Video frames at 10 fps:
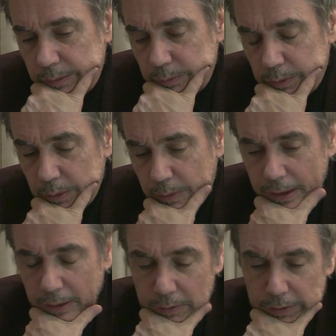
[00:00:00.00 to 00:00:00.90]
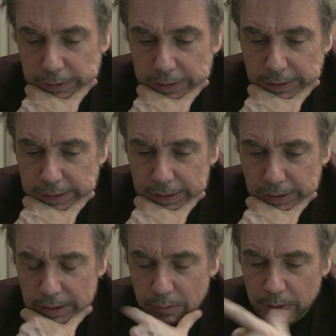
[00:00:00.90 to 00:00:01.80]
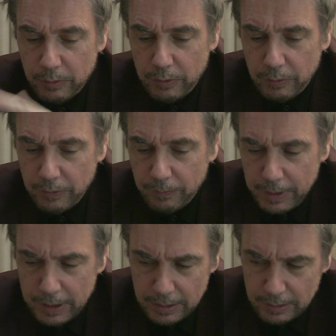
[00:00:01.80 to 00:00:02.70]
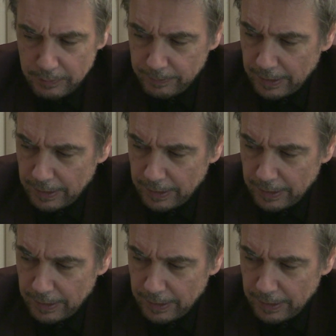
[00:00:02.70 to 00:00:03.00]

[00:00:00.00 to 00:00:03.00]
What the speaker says: One another thing is actually we've been the